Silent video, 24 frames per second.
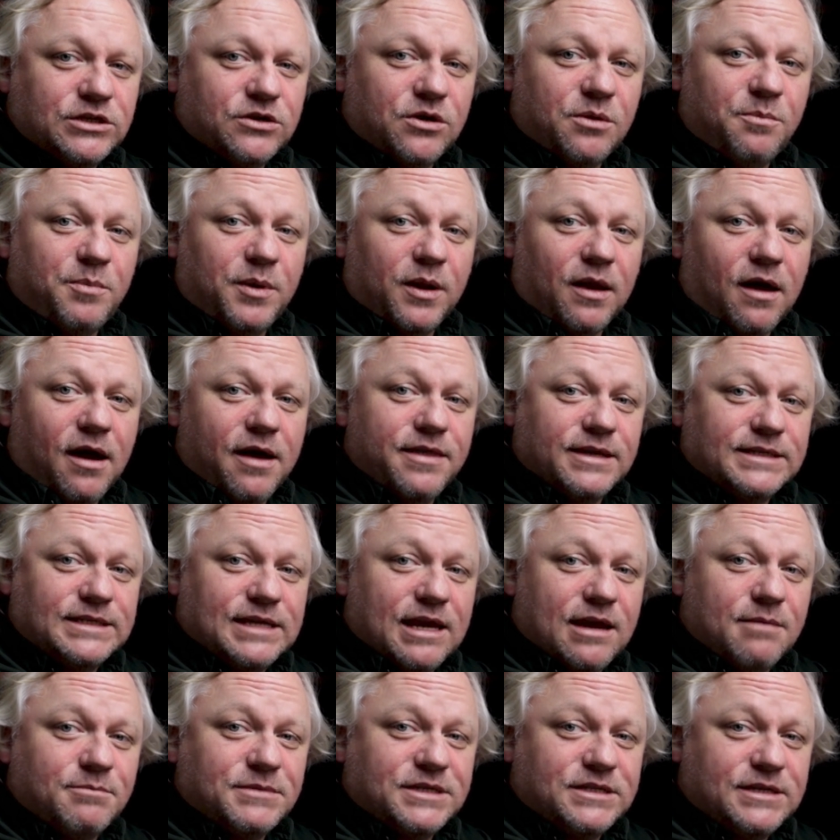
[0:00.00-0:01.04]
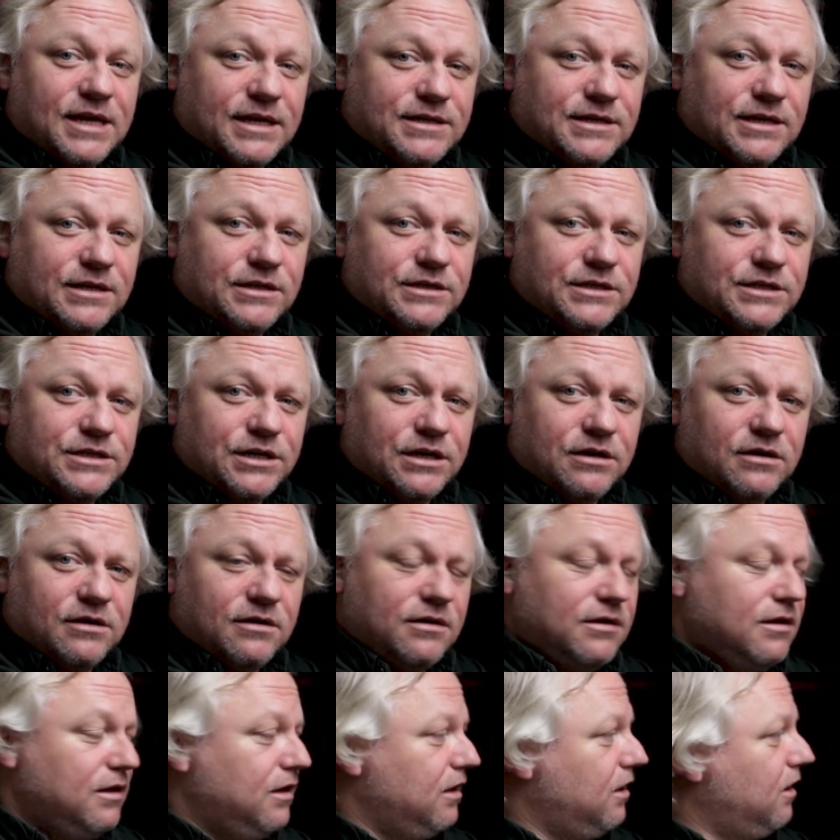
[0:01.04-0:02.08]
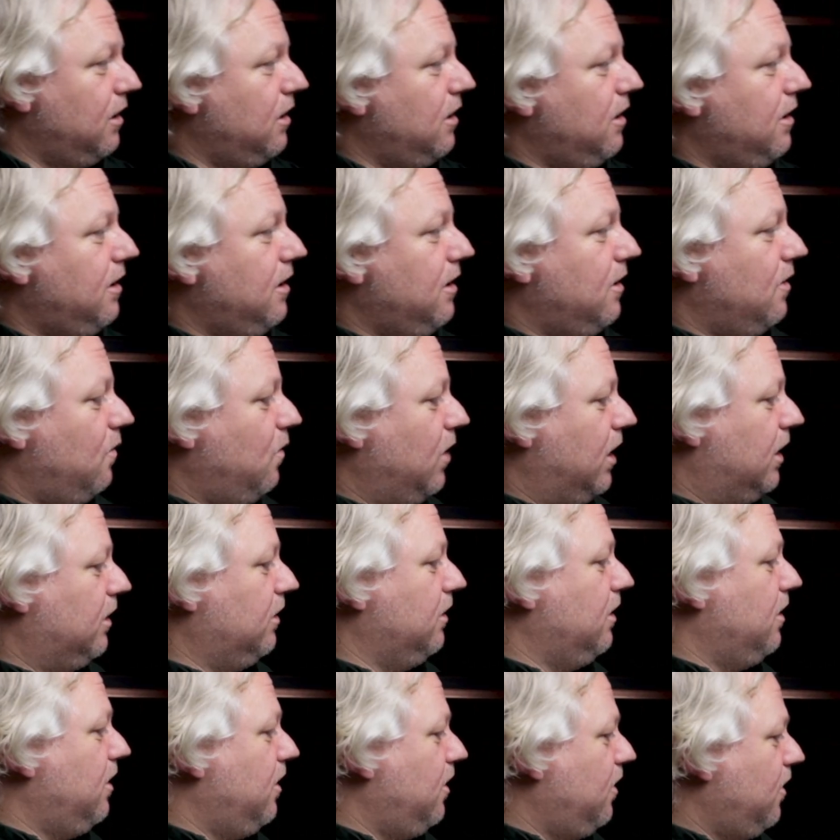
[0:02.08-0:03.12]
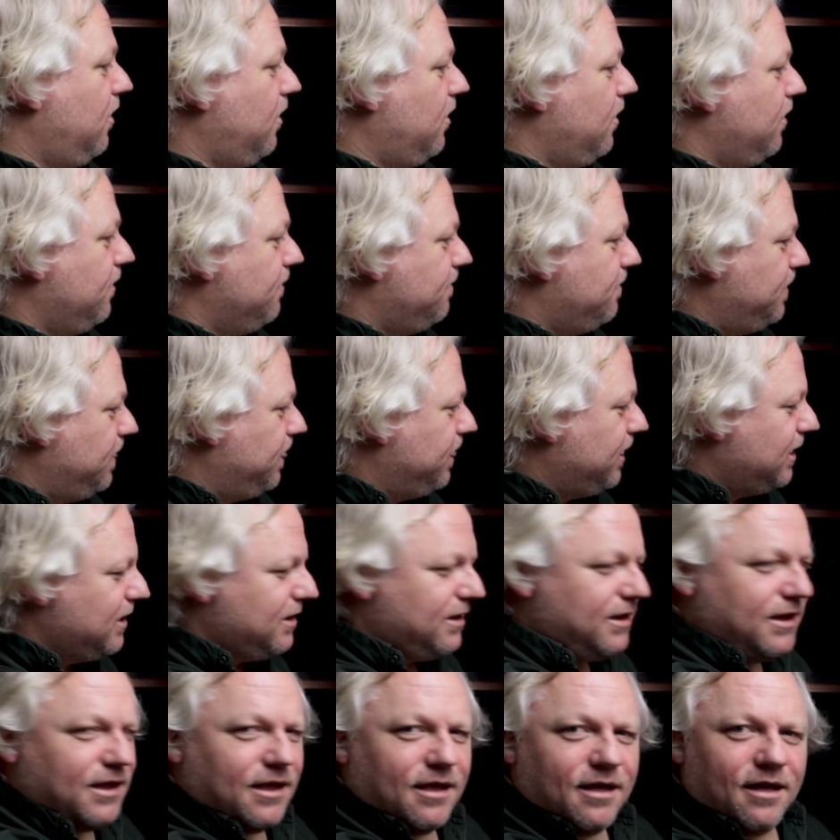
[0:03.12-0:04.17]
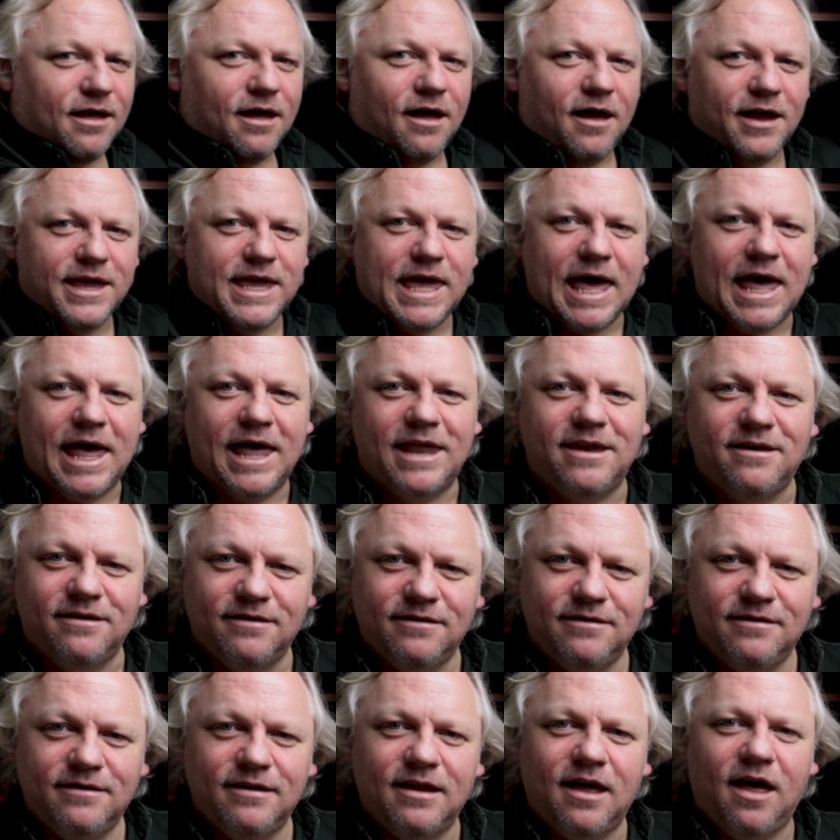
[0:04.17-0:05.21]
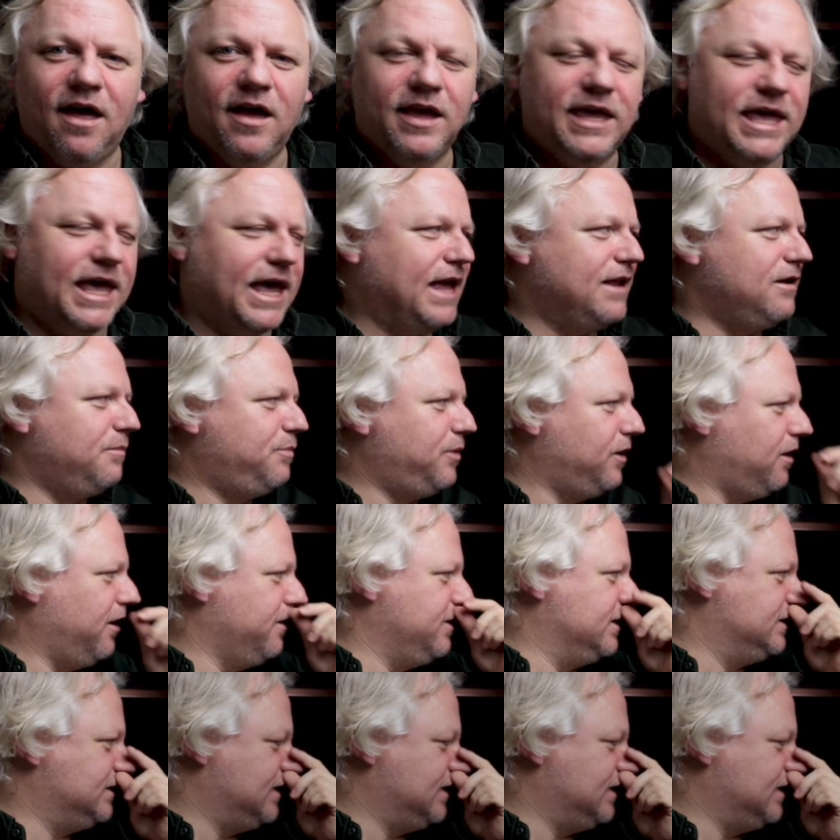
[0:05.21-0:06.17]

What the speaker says: to apply the same settings to. Well, I can apply the